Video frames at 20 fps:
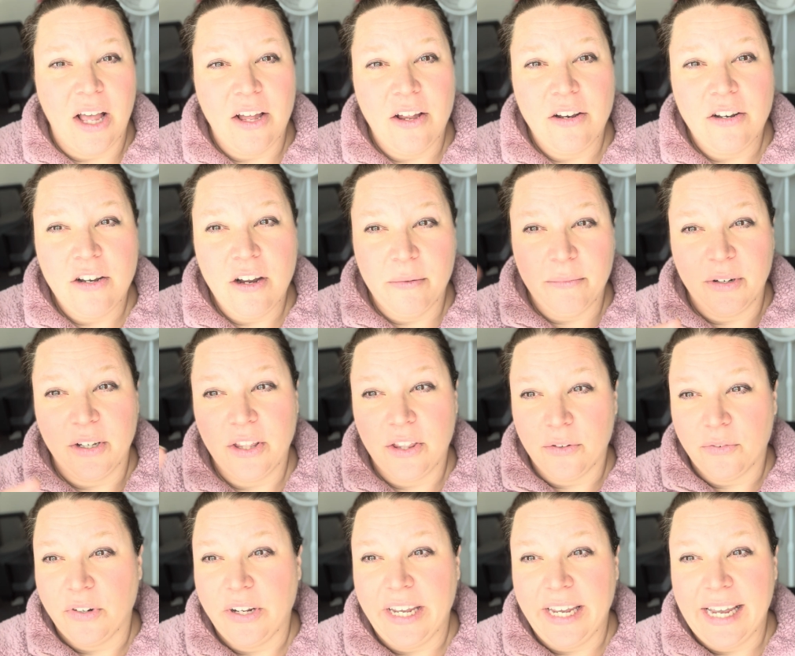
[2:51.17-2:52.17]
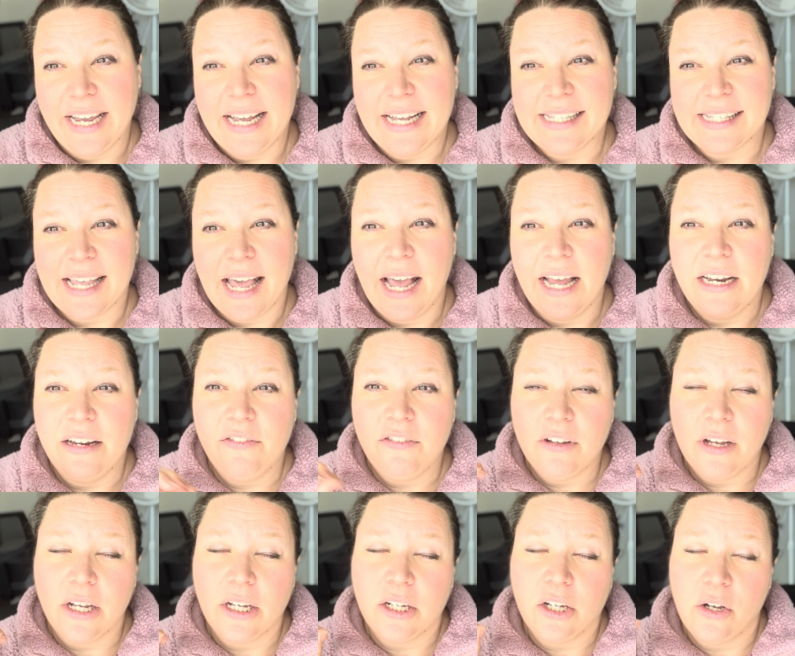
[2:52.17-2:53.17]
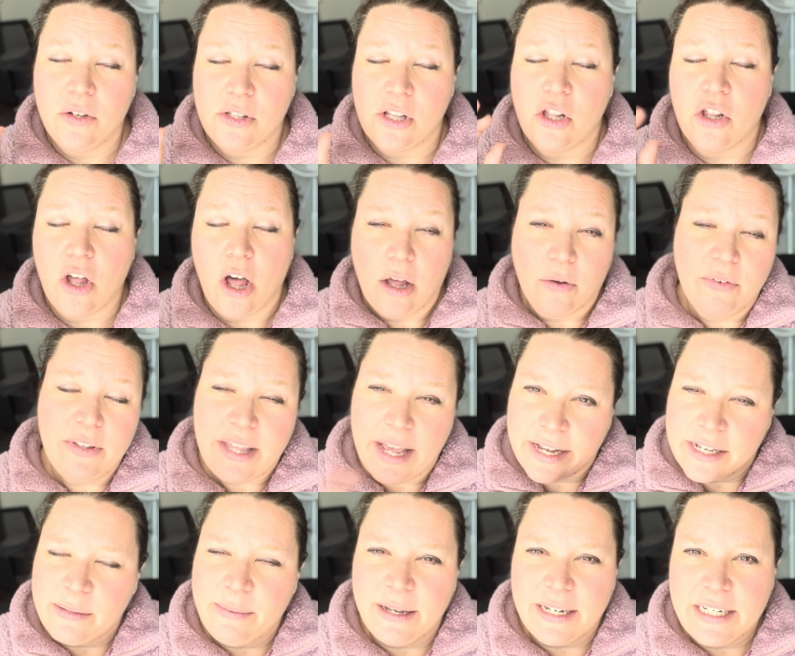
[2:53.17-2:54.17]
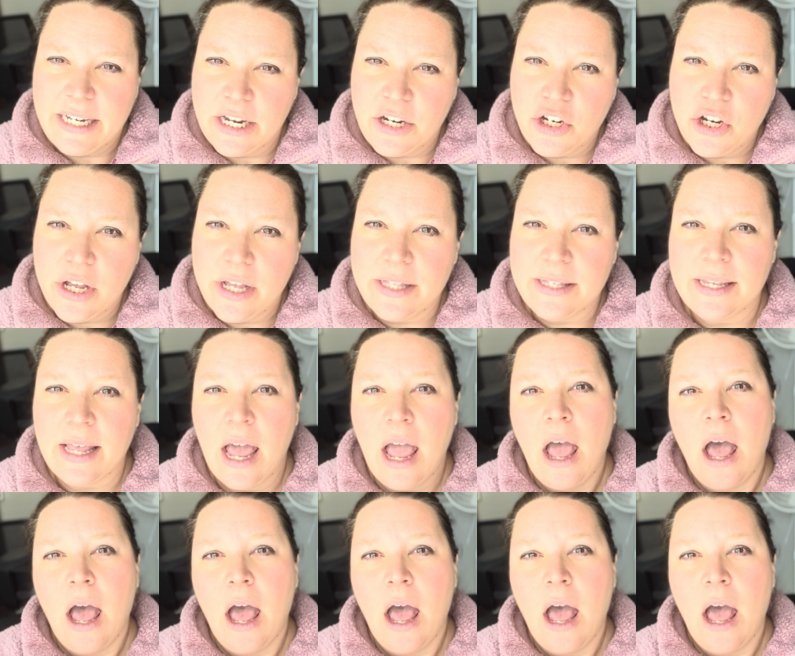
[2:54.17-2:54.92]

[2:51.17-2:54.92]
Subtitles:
Number 3 is kind of goes along with expectations,